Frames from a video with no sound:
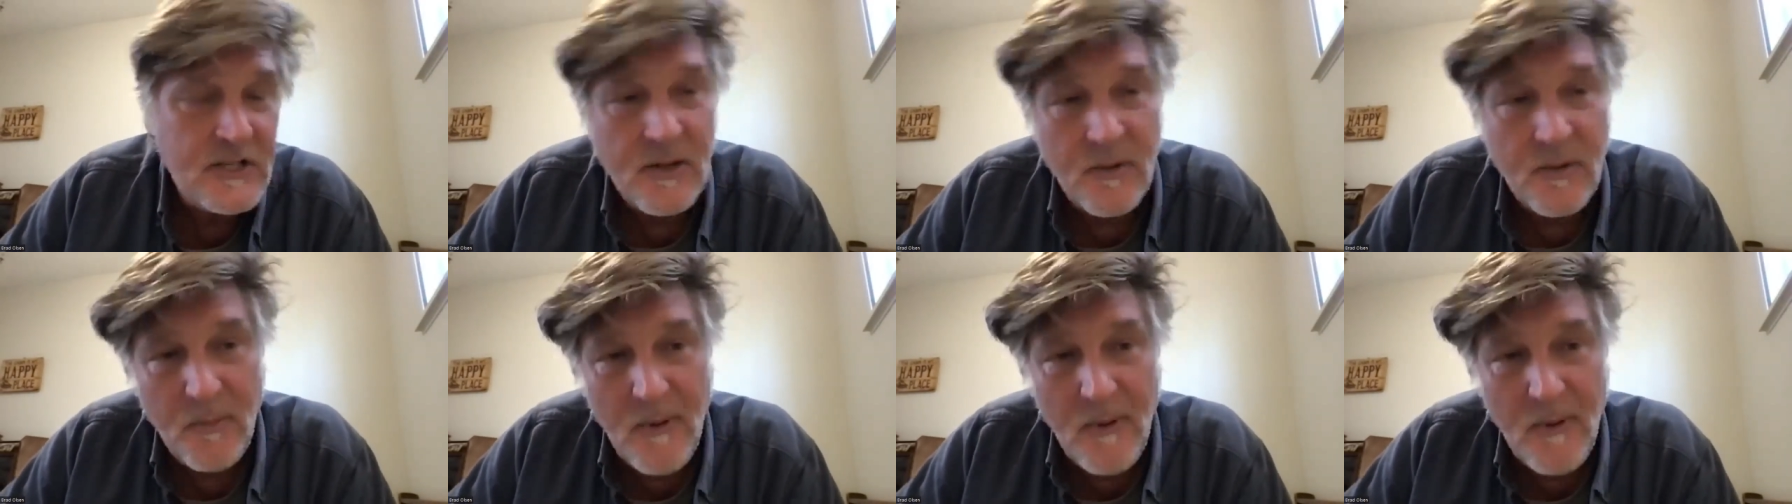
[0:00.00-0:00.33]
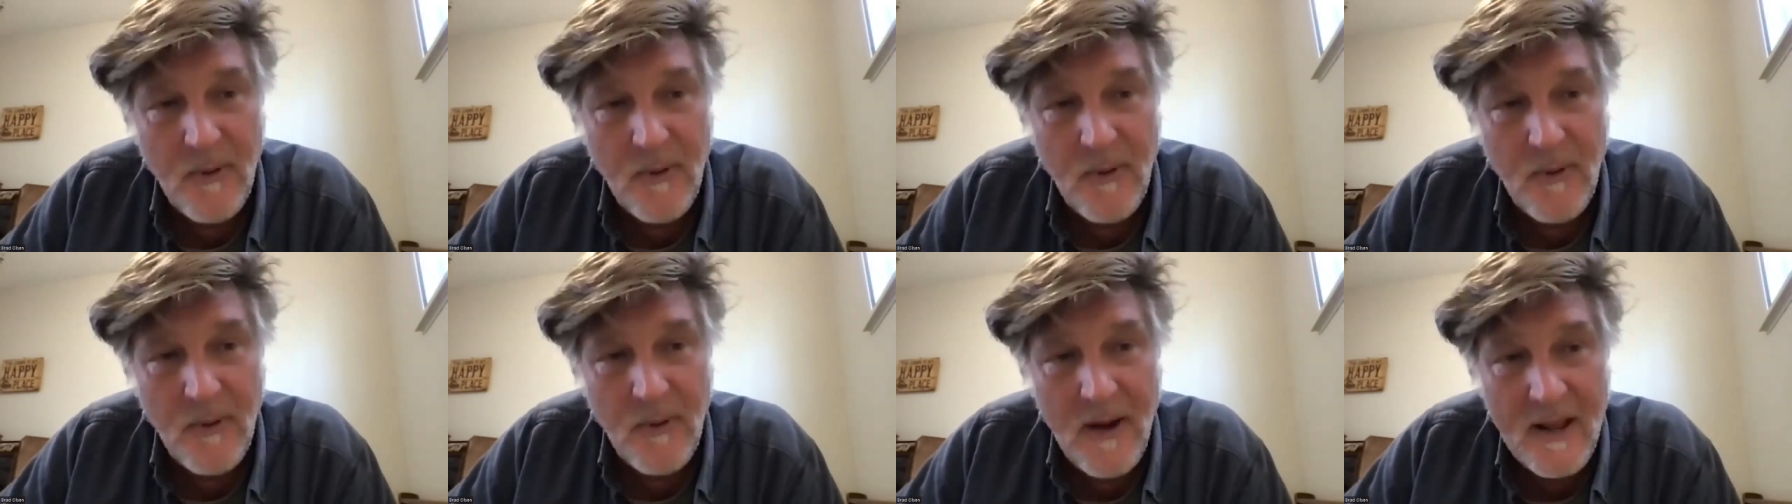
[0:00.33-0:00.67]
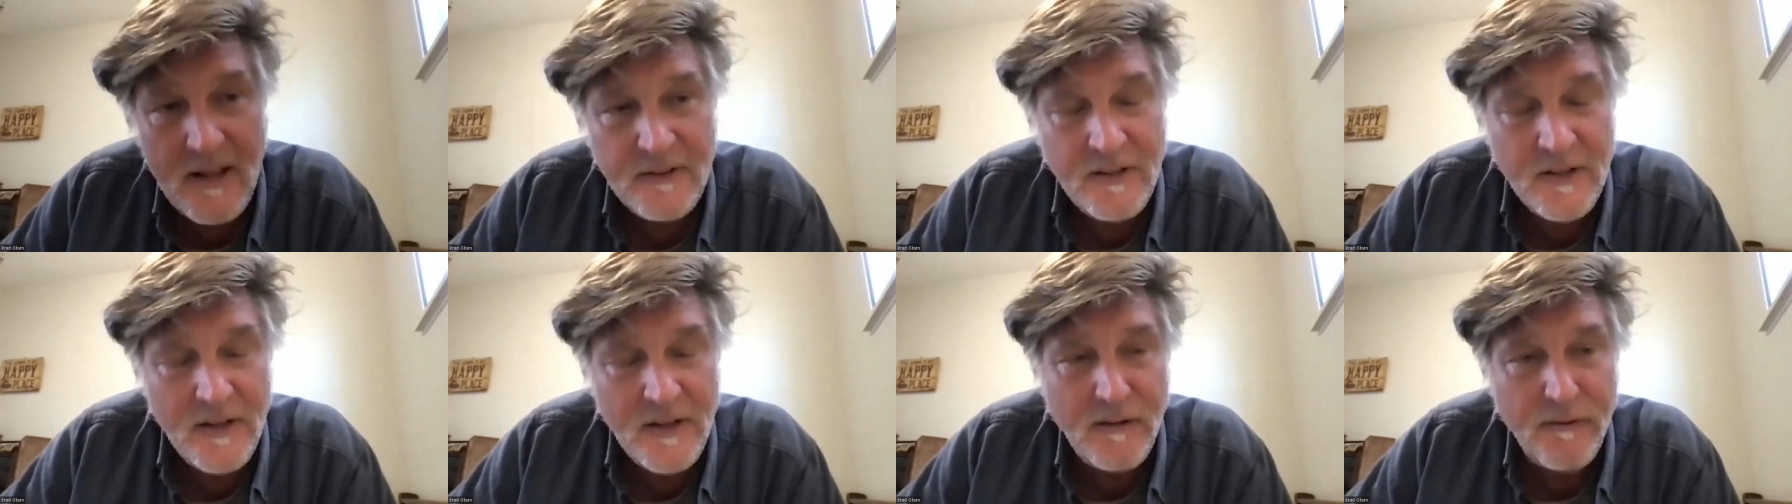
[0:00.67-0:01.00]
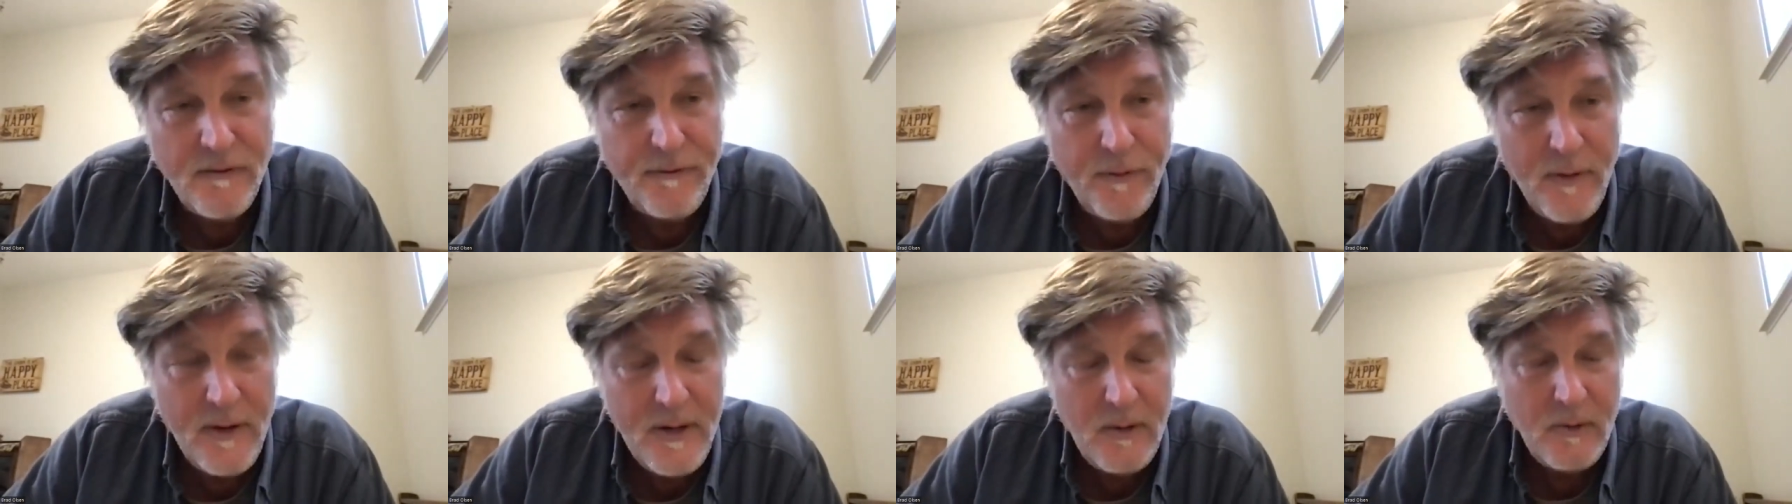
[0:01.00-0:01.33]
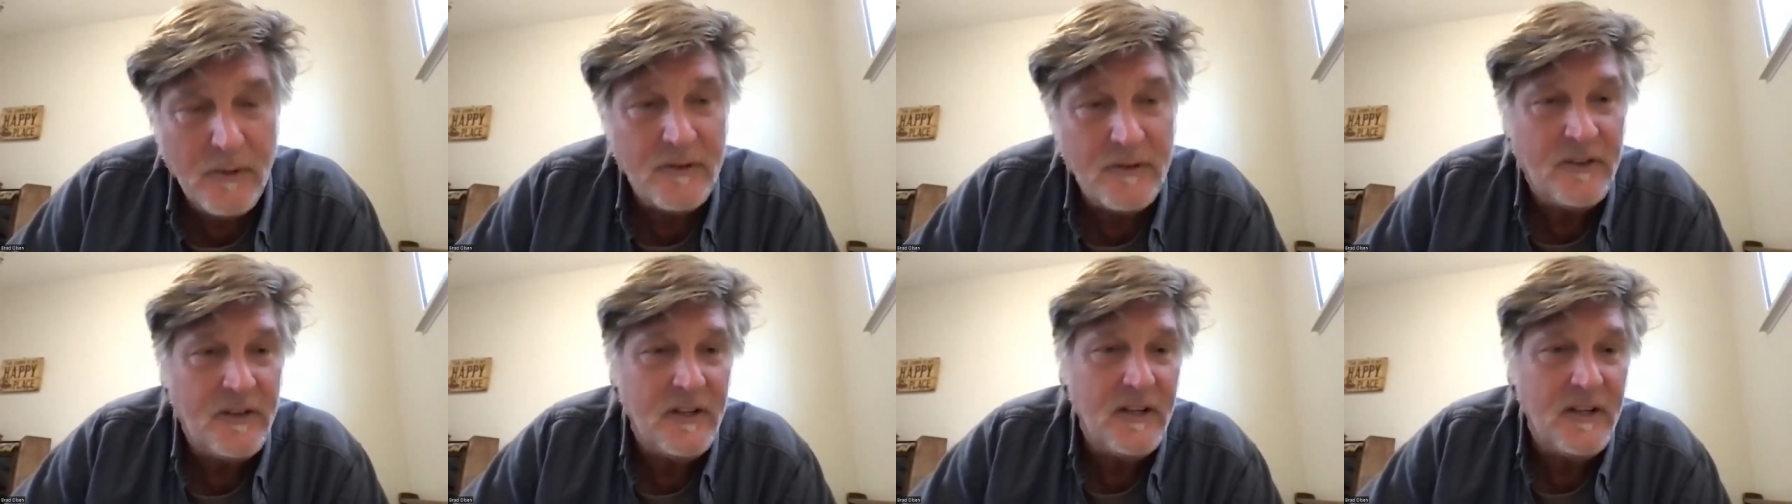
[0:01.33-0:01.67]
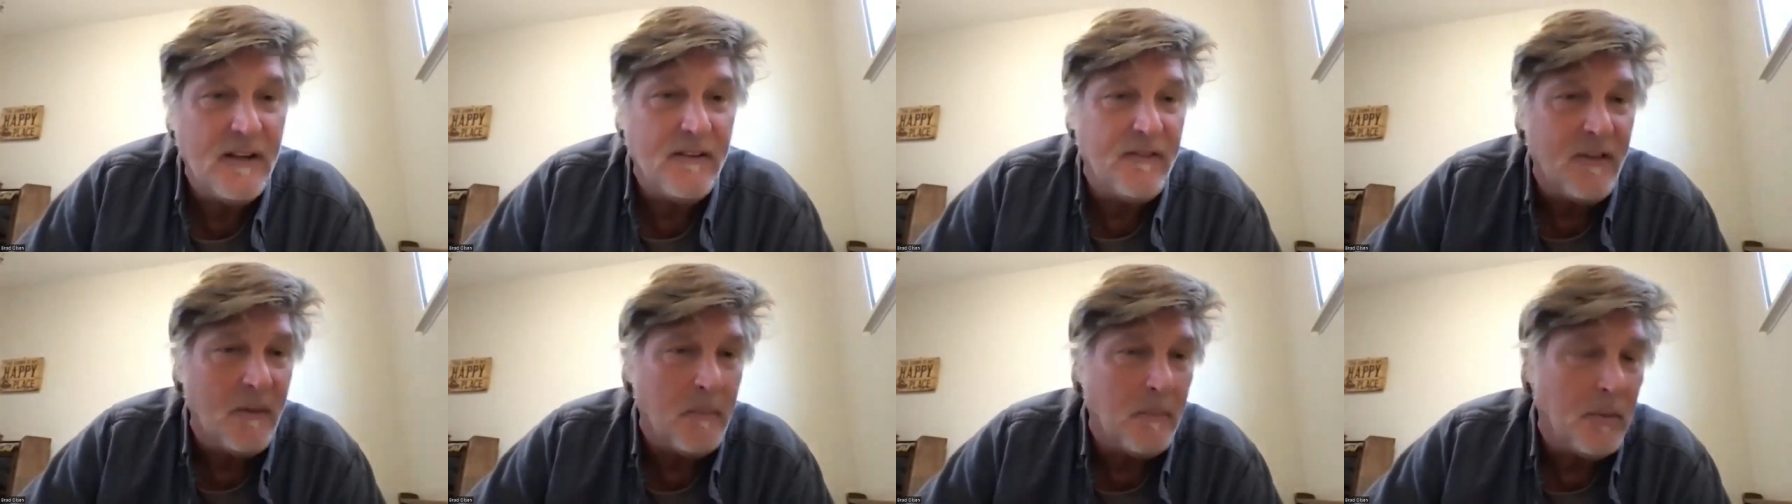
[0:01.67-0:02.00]
the resonant
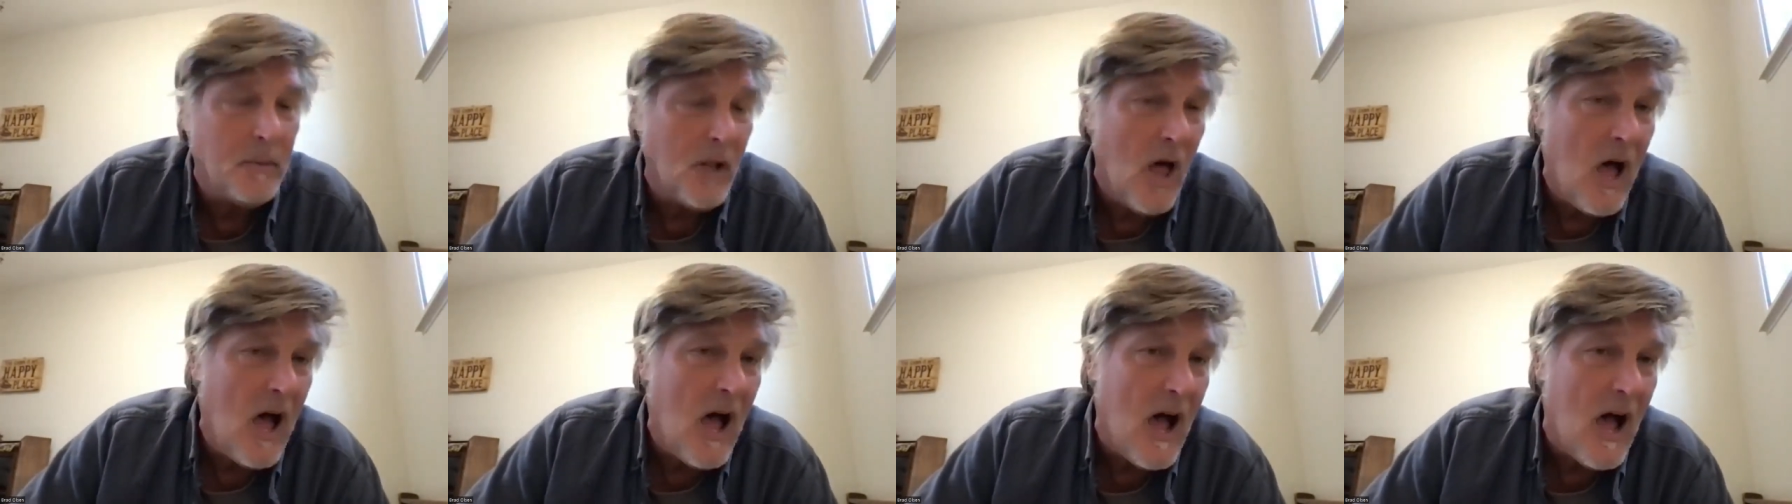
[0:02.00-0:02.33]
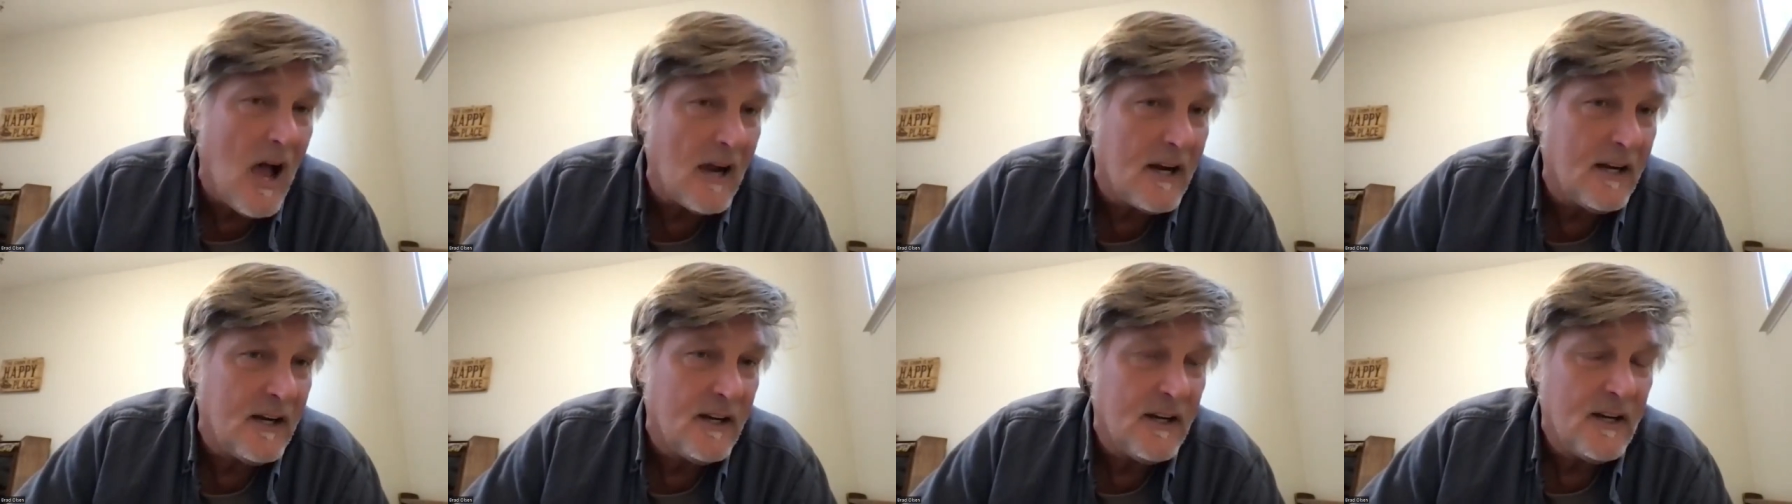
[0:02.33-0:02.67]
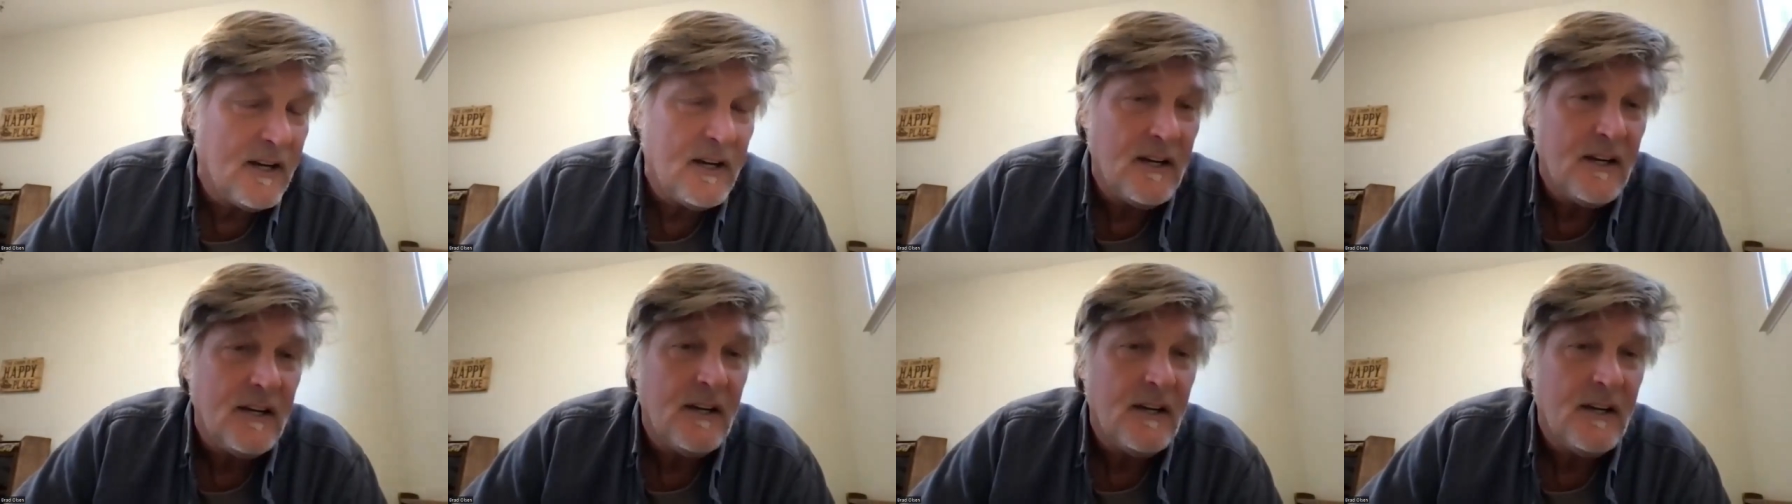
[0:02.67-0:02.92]
frequency of the block